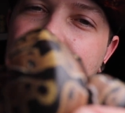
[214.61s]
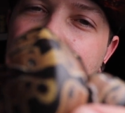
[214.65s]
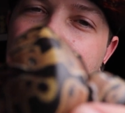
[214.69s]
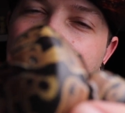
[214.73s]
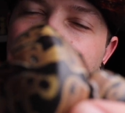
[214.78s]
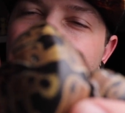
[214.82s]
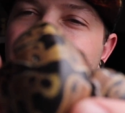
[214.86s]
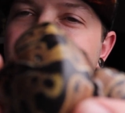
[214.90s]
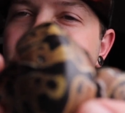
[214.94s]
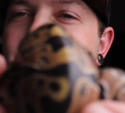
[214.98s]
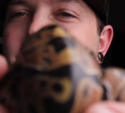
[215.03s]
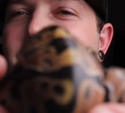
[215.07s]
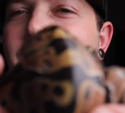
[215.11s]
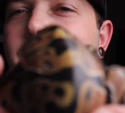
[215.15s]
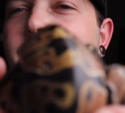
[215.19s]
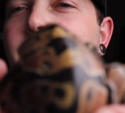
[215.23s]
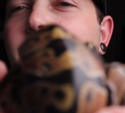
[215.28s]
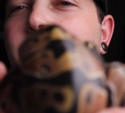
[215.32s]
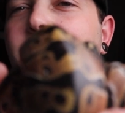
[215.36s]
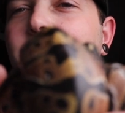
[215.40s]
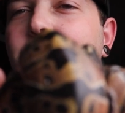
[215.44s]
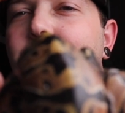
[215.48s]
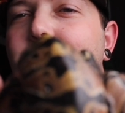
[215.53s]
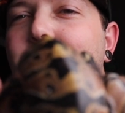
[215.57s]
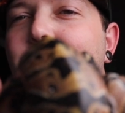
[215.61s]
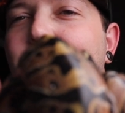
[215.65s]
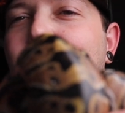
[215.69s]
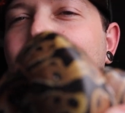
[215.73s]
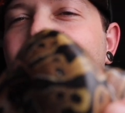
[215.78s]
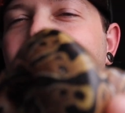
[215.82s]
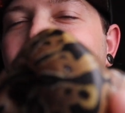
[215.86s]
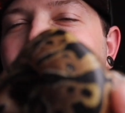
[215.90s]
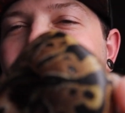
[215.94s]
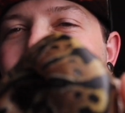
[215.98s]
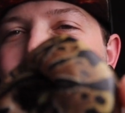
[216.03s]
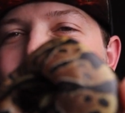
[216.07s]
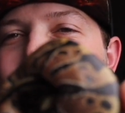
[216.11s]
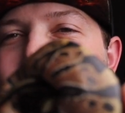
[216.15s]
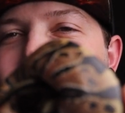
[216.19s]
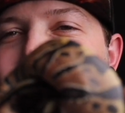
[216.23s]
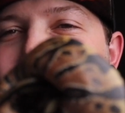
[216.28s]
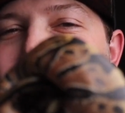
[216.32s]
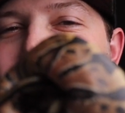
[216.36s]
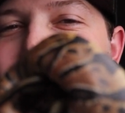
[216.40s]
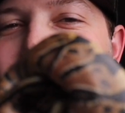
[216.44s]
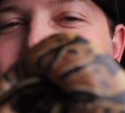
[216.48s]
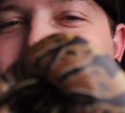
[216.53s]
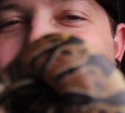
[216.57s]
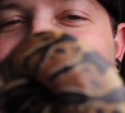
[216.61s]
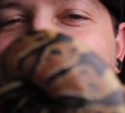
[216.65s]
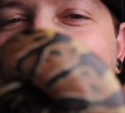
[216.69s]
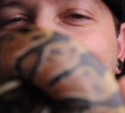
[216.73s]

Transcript: screaming at their computer monitor right now that